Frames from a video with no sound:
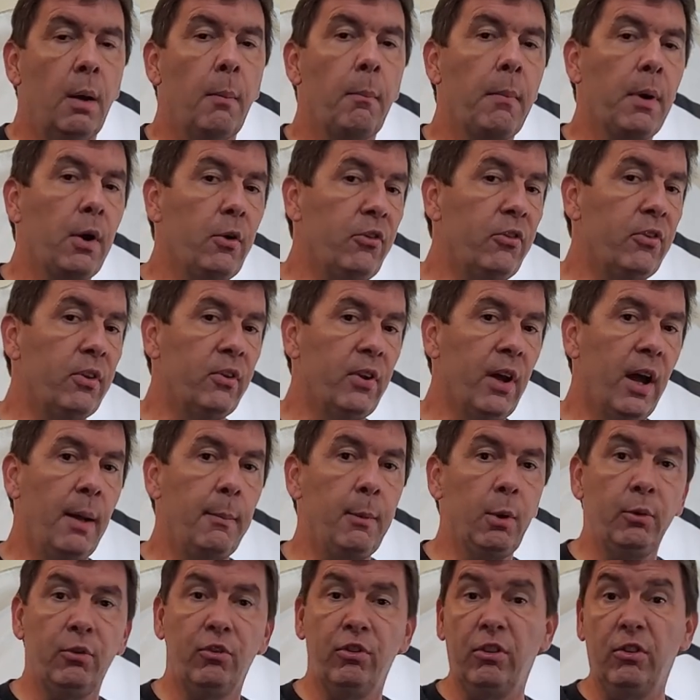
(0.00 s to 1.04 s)
Most of the time
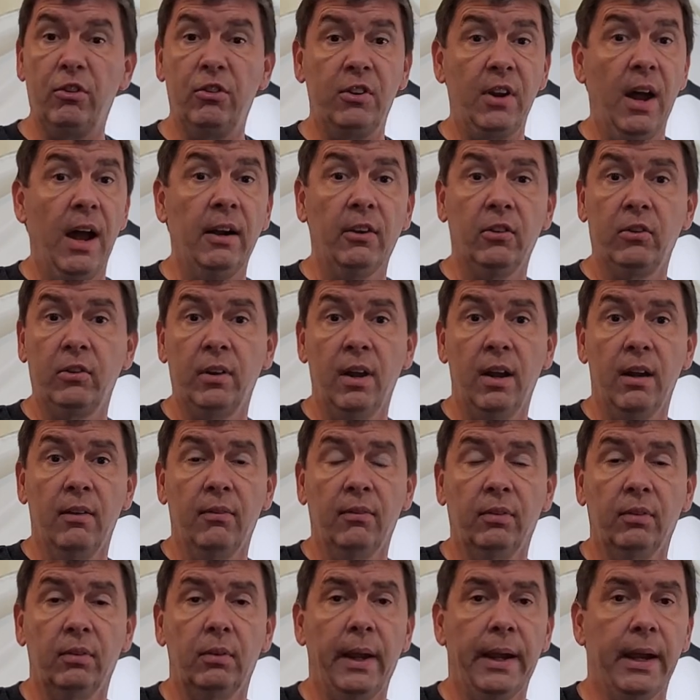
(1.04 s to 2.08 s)
it was just stock stuff
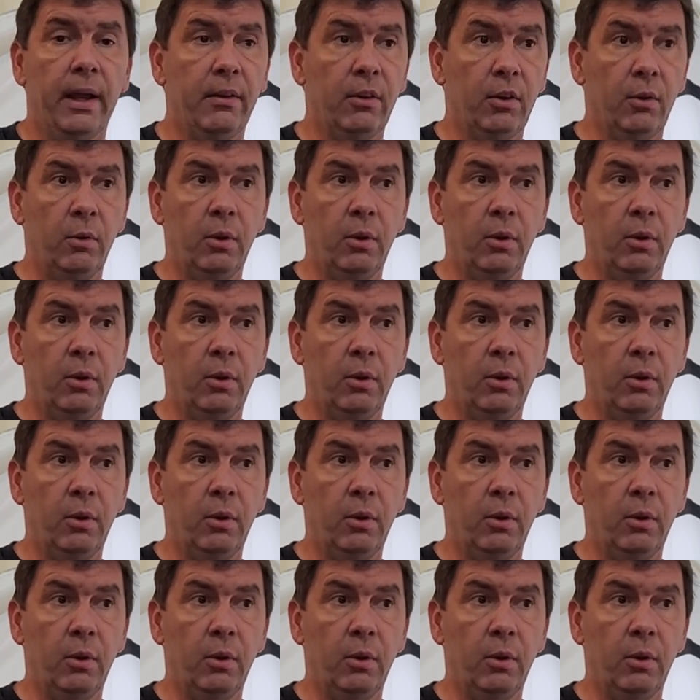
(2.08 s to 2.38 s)
and the,